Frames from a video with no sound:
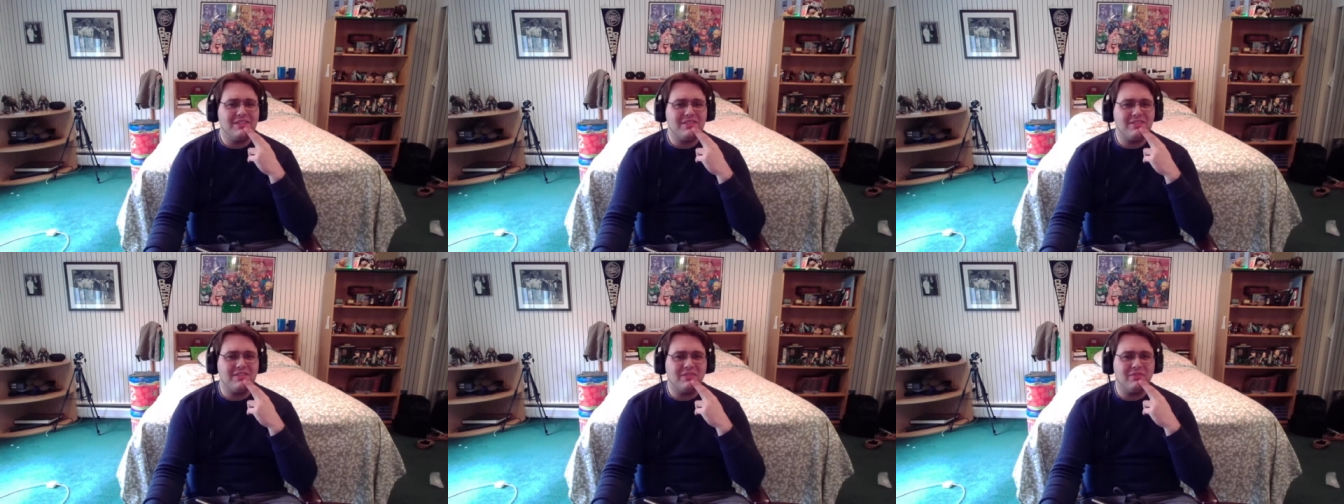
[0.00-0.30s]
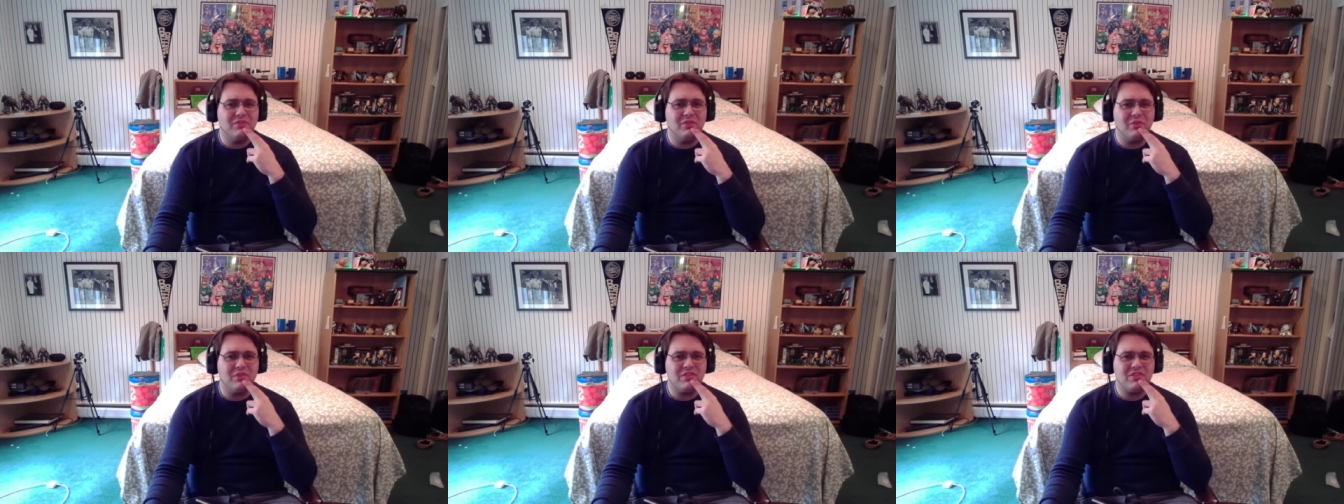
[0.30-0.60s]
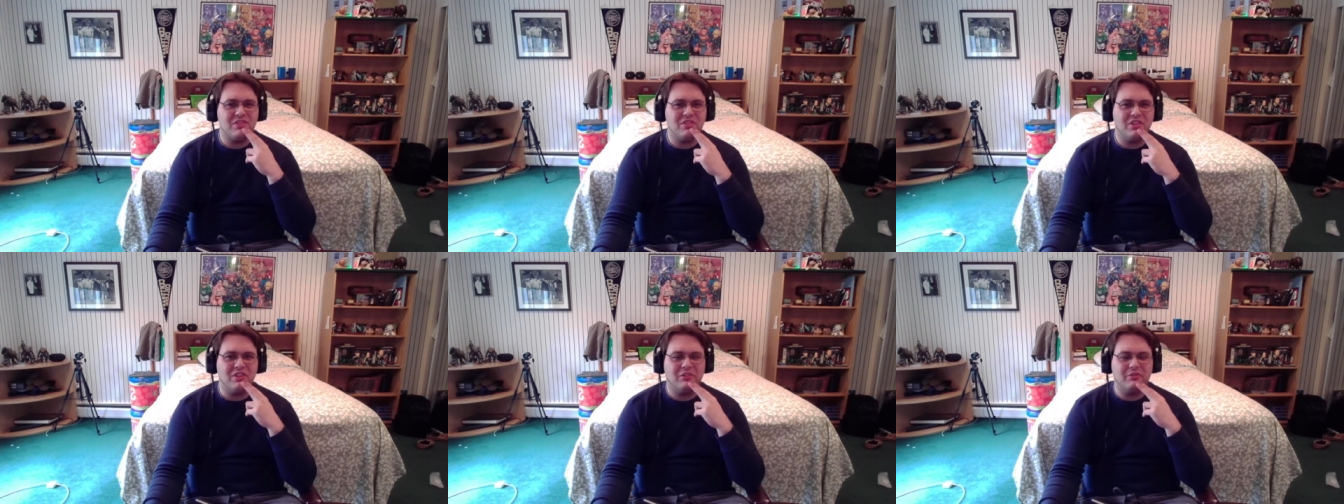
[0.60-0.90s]
of
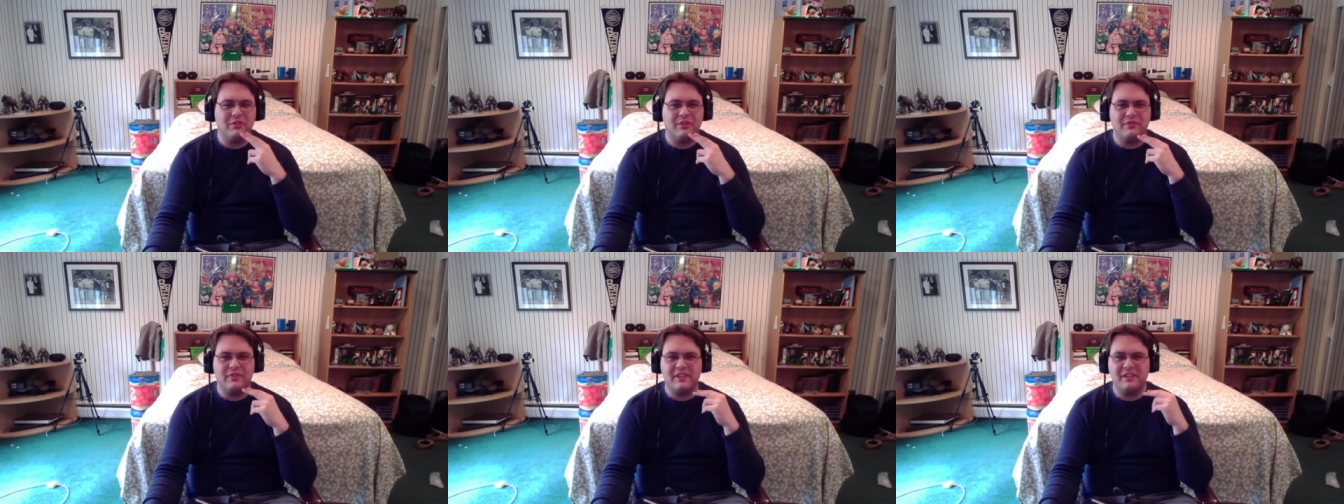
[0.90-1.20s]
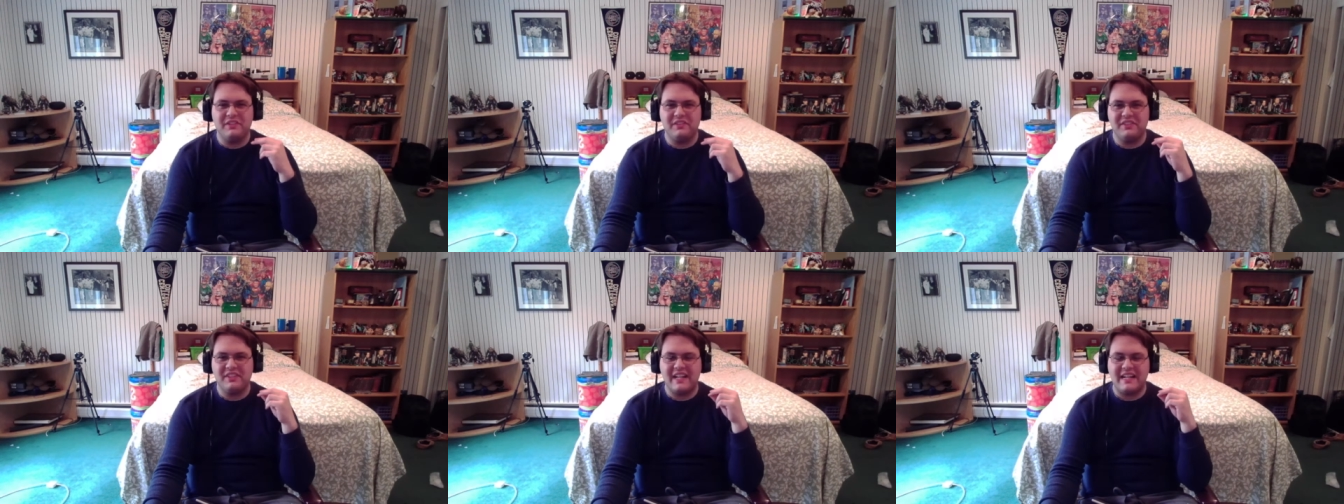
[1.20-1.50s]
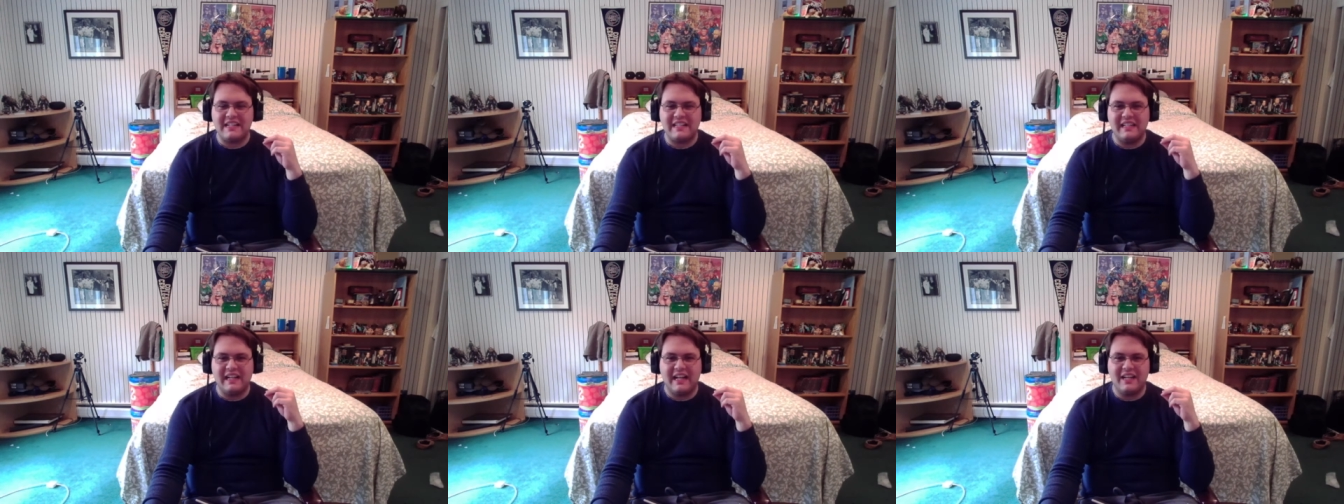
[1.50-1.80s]
course you go reveal
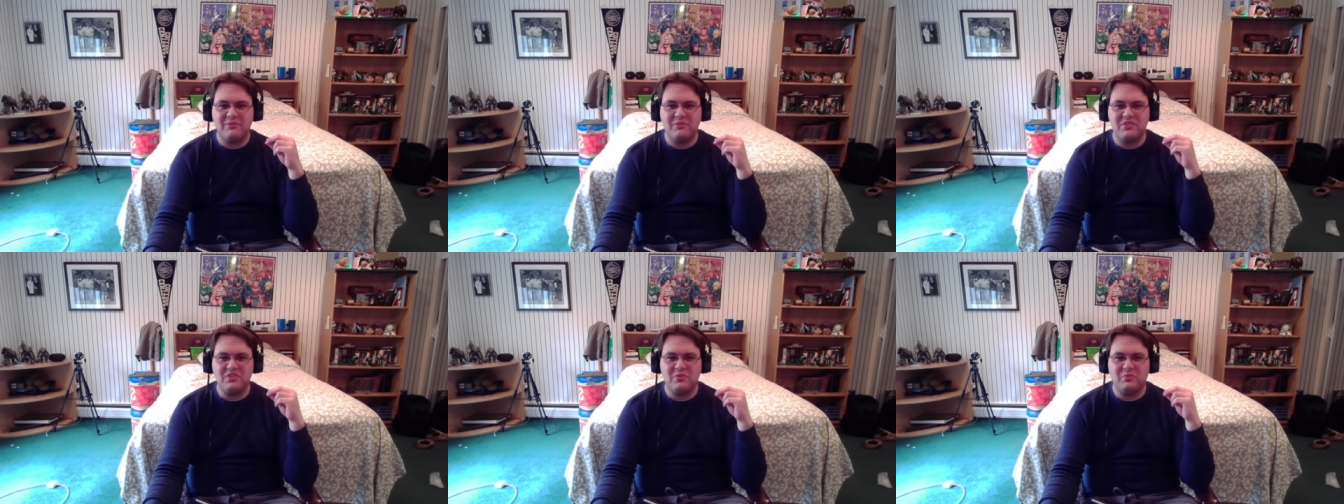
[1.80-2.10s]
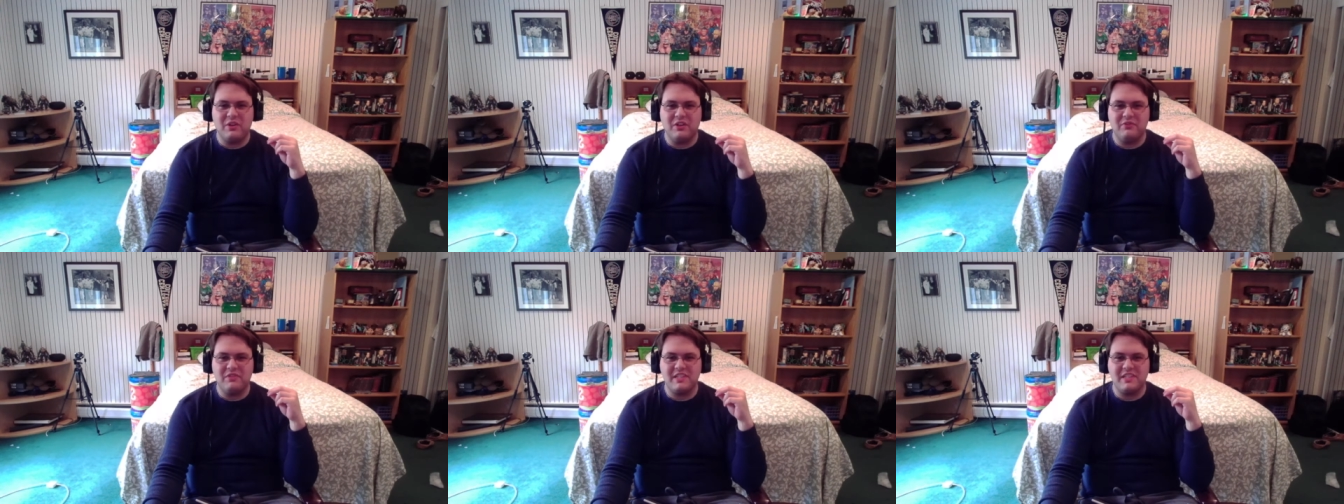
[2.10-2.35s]
that Guy was the one